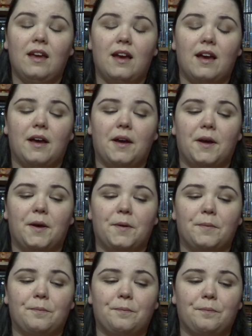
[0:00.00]

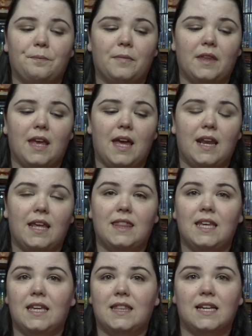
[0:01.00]
And I
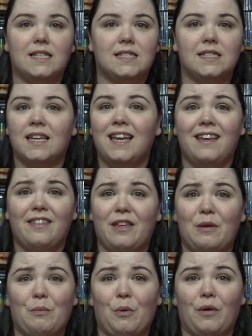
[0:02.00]
think that's
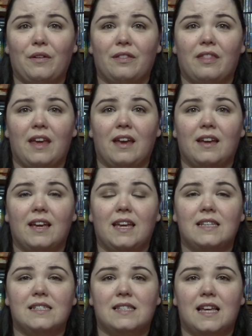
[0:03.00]
the important thing,
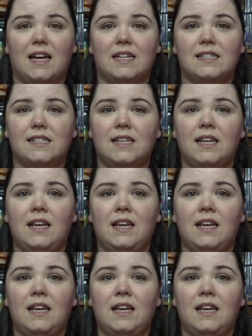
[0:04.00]
is that